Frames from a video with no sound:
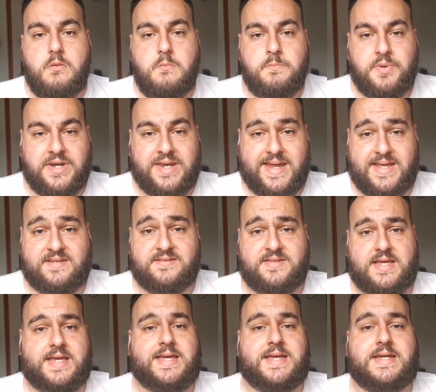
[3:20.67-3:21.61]
But it
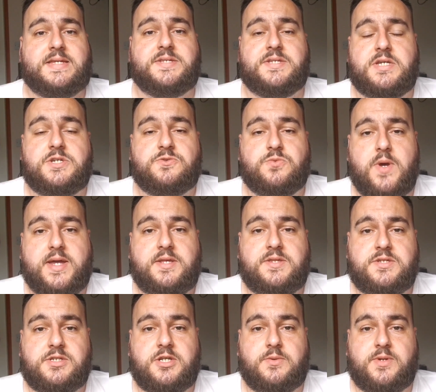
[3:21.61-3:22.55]
is the easiest way
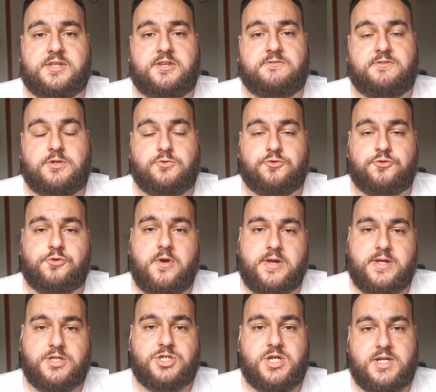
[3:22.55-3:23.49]
to do it. If you
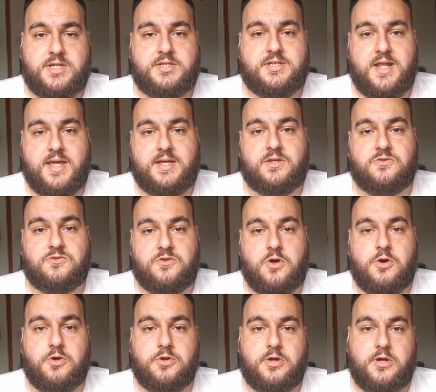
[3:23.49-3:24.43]
try and change lanes
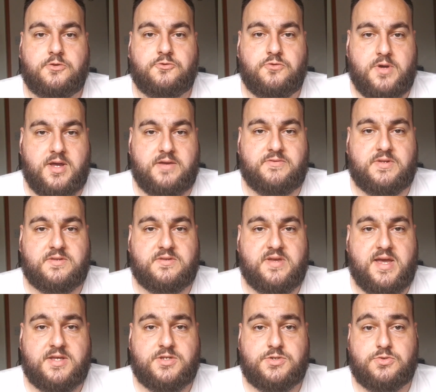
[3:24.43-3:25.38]
on a driving
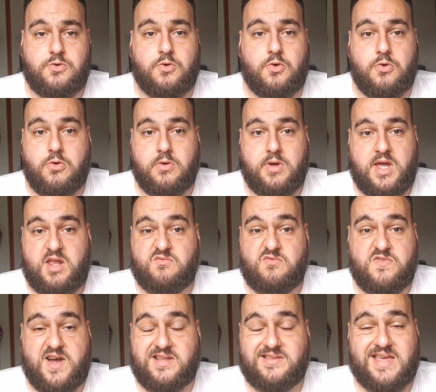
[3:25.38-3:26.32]
test, or
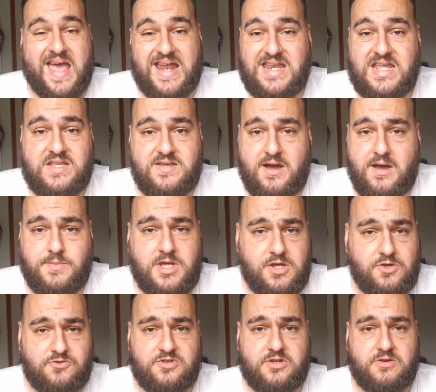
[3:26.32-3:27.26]
in fact any time
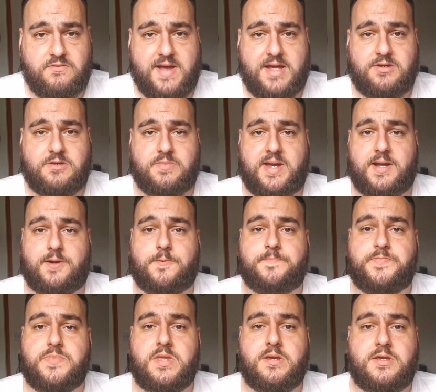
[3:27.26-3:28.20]
you're using a
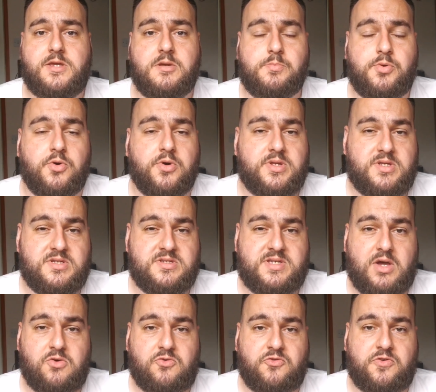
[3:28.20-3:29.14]
roundabout, you're putting
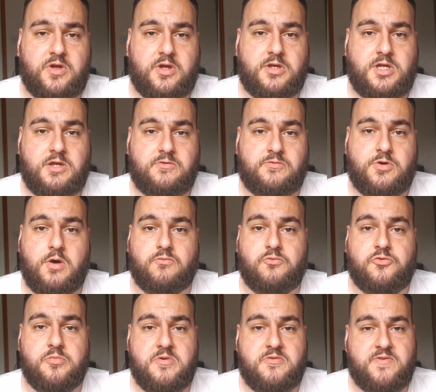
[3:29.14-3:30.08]
yourself you've
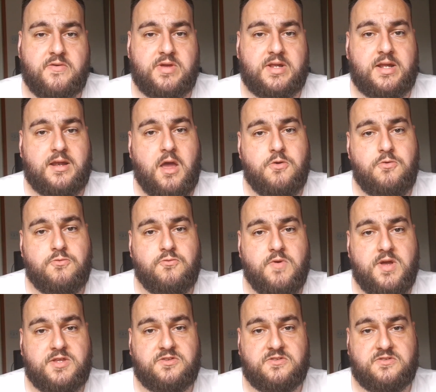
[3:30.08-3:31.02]
gone from a very low
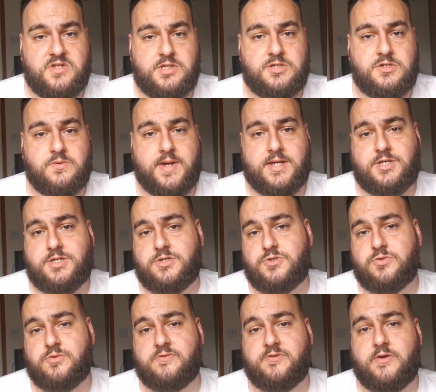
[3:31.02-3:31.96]
risk
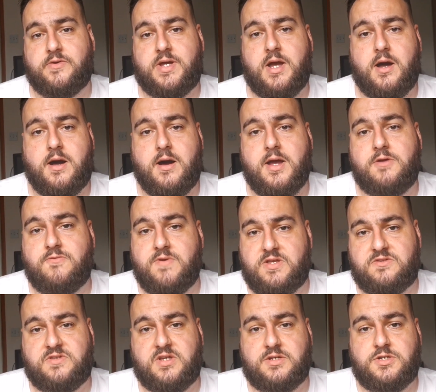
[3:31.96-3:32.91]
situation to a very high
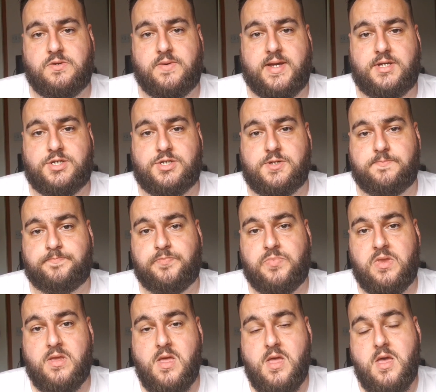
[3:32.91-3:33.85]
risk situation,
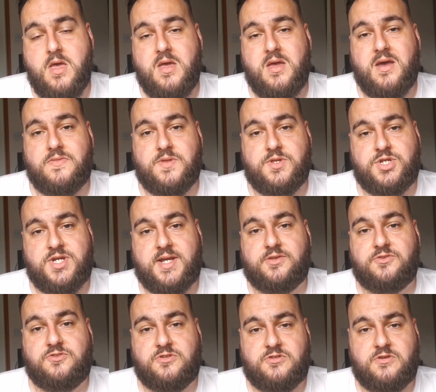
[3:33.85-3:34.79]
and the
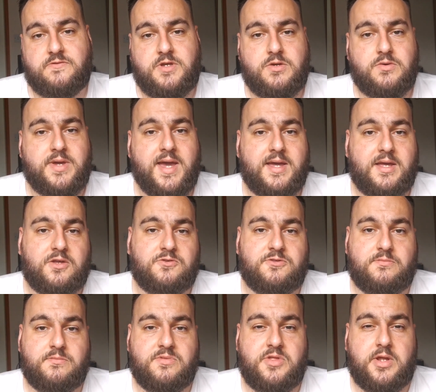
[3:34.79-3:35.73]
chances of you getting
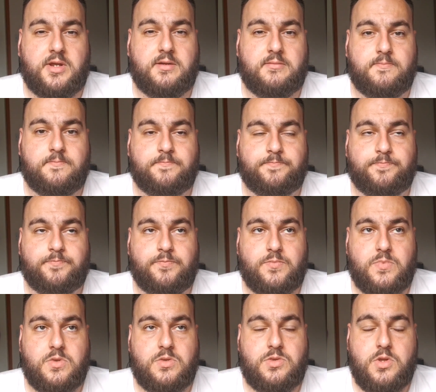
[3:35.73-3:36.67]
something
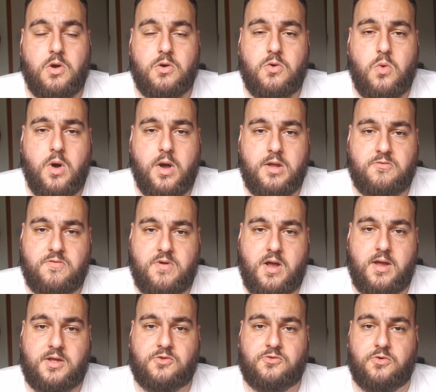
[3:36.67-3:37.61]
not quite
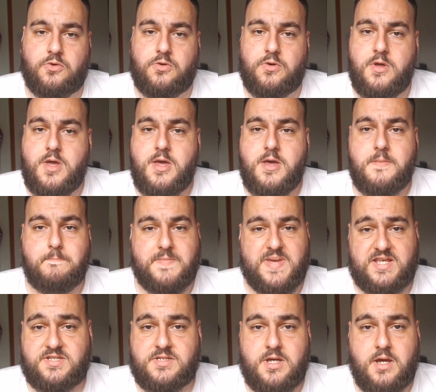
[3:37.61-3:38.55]
right or
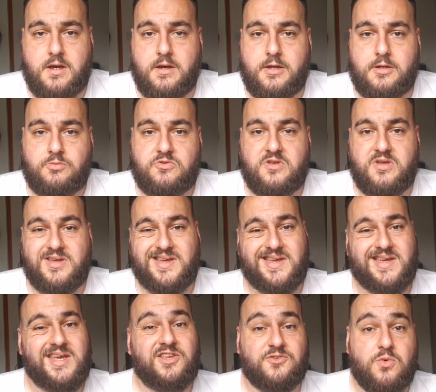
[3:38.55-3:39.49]
mistimed
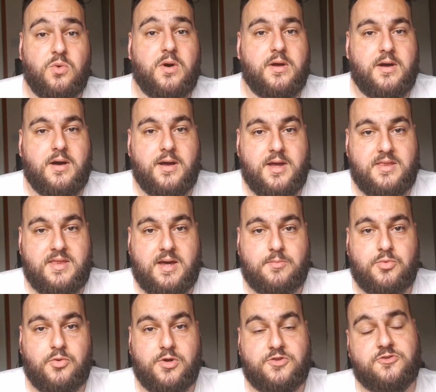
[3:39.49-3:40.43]
is quite high at
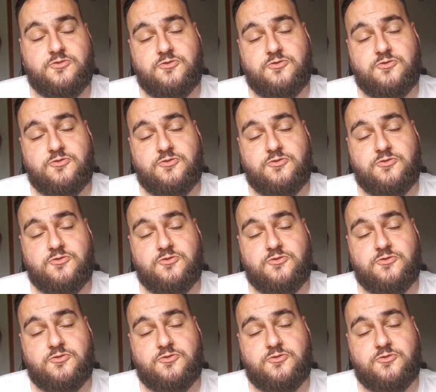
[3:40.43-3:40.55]
that point.